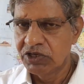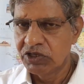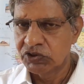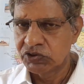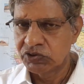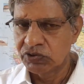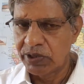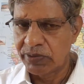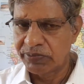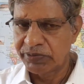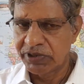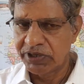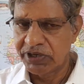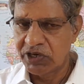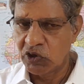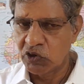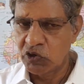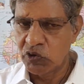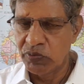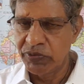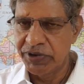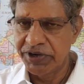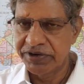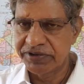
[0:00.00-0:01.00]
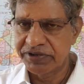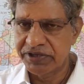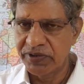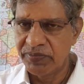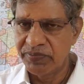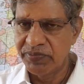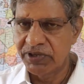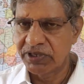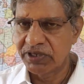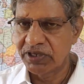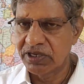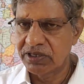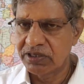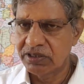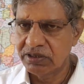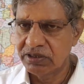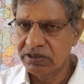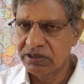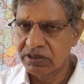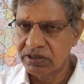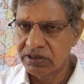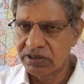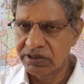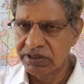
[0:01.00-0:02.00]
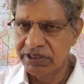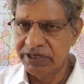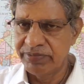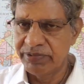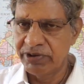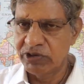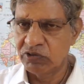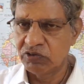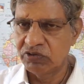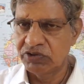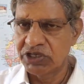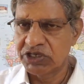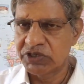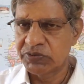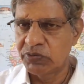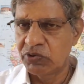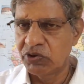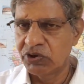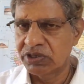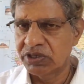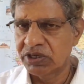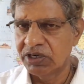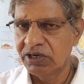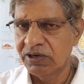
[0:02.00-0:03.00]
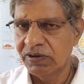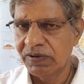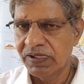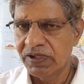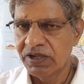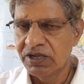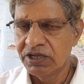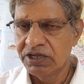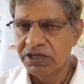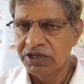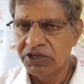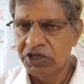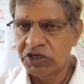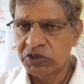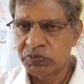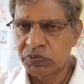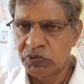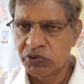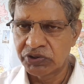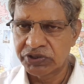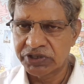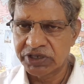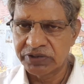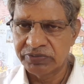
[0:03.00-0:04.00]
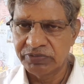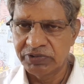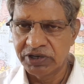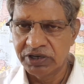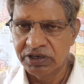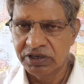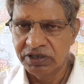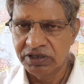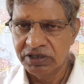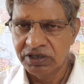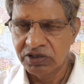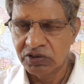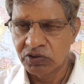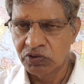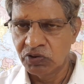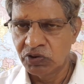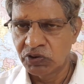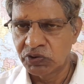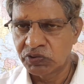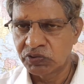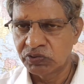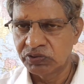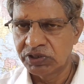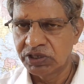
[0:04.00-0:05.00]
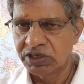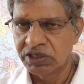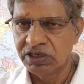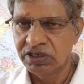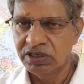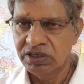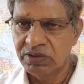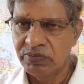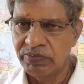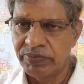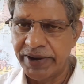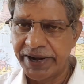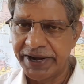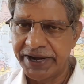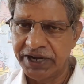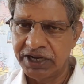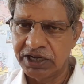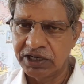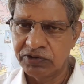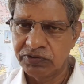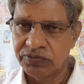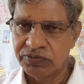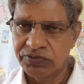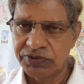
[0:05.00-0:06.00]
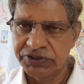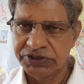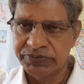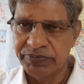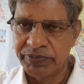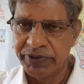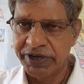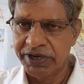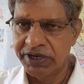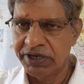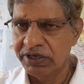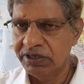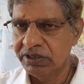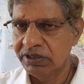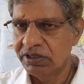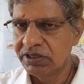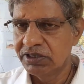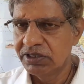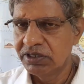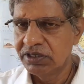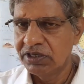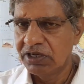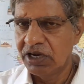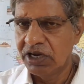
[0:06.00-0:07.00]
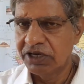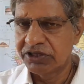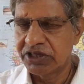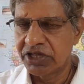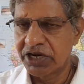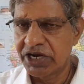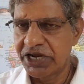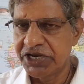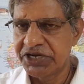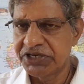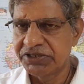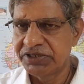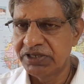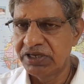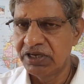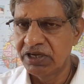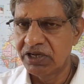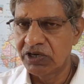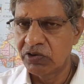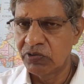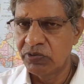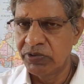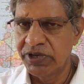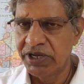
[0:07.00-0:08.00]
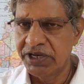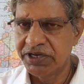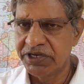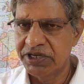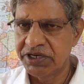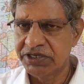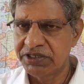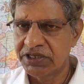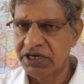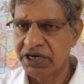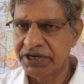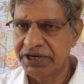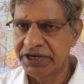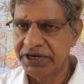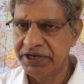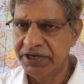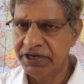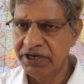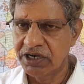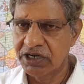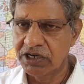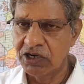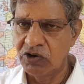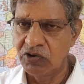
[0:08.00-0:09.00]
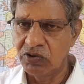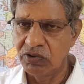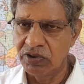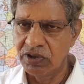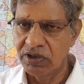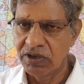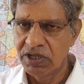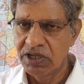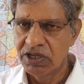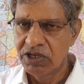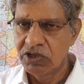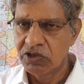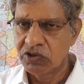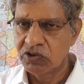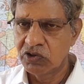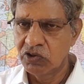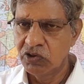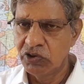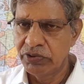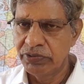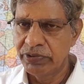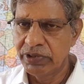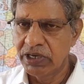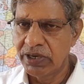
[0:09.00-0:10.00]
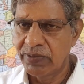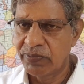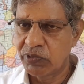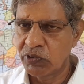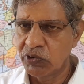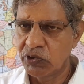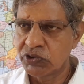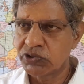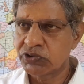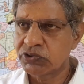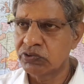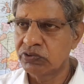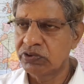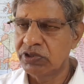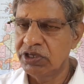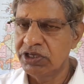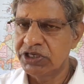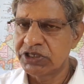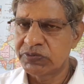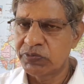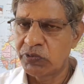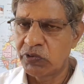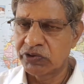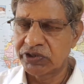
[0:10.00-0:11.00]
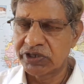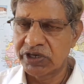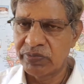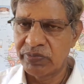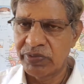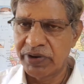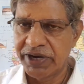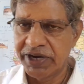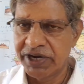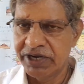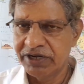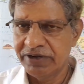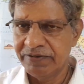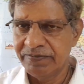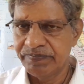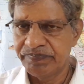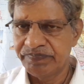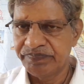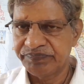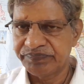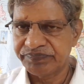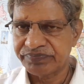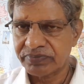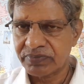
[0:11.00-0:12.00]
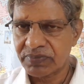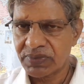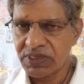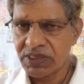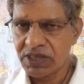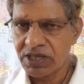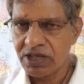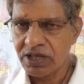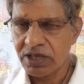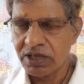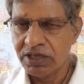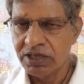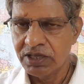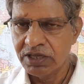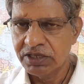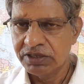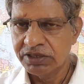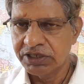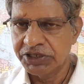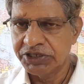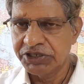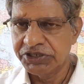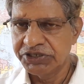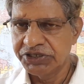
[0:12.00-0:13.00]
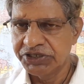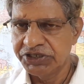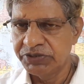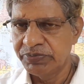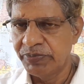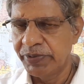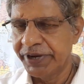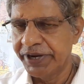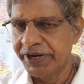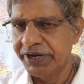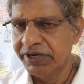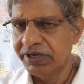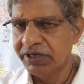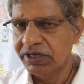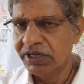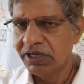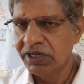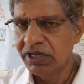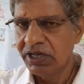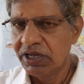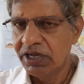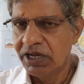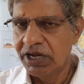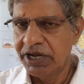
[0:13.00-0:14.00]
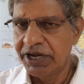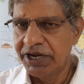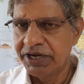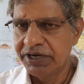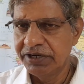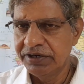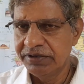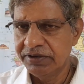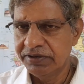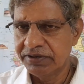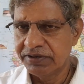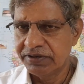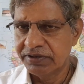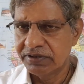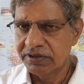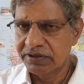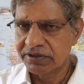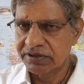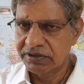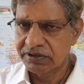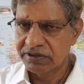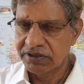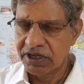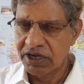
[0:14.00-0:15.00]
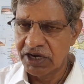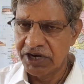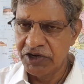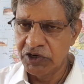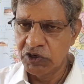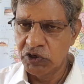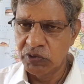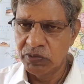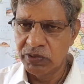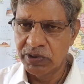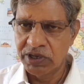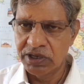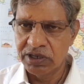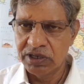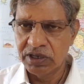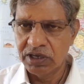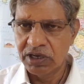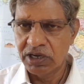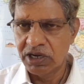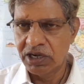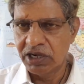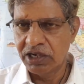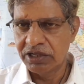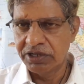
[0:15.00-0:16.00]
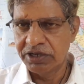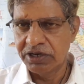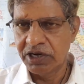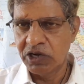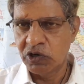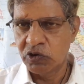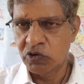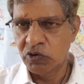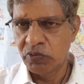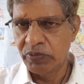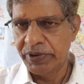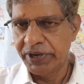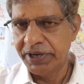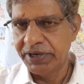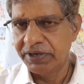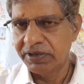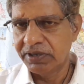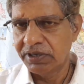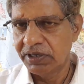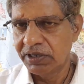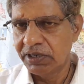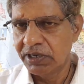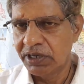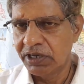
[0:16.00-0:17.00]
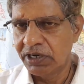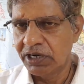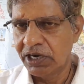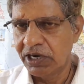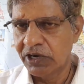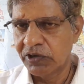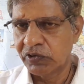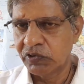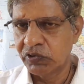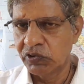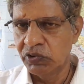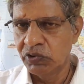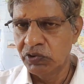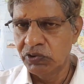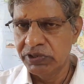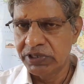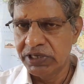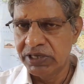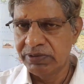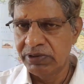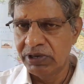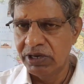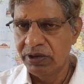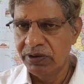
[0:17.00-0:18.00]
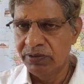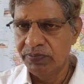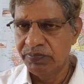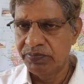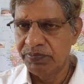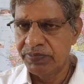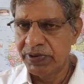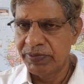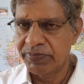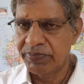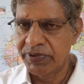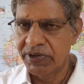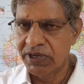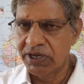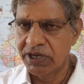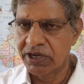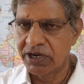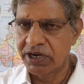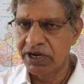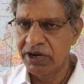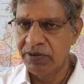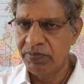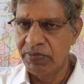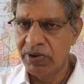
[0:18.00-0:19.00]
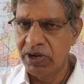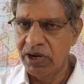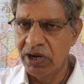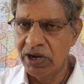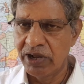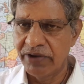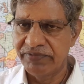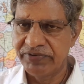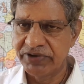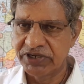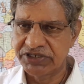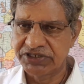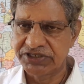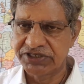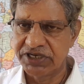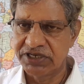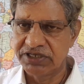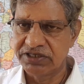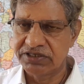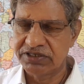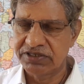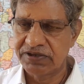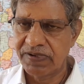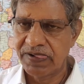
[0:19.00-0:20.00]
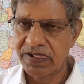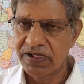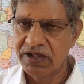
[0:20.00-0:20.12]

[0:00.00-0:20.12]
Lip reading: So after documents have been given to the exporter, exporter will go to the bank. Which bank? authorized dealer where he has got a account. So he will approach to the exporter bank, that is his bank, and hand over all the document, and also he will prepare a bill of exchange.